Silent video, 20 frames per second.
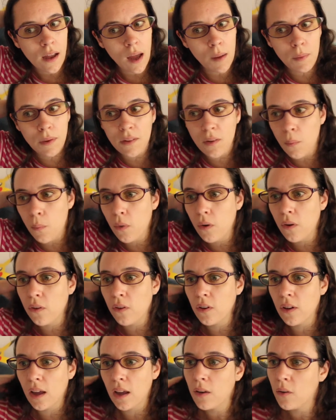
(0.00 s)
I mean, the
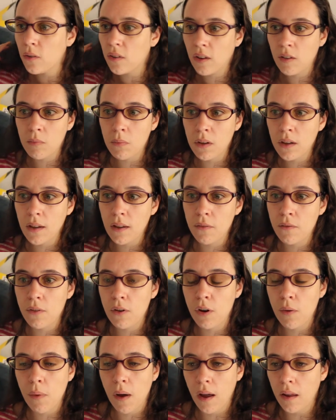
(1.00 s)
person can use as many
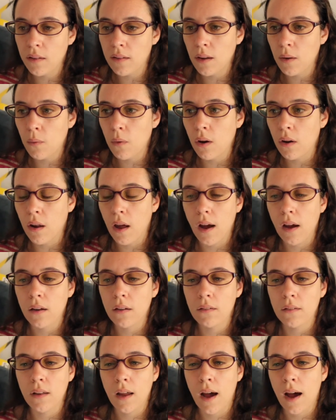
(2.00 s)
adverbs as they want, I
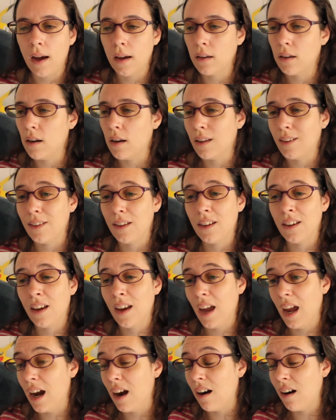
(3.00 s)
don't actually
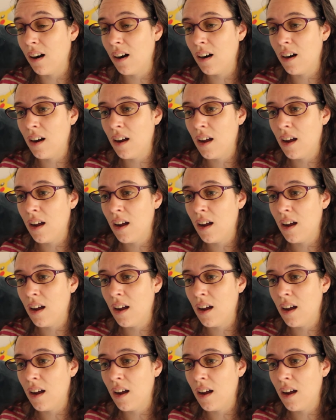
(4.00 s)
care.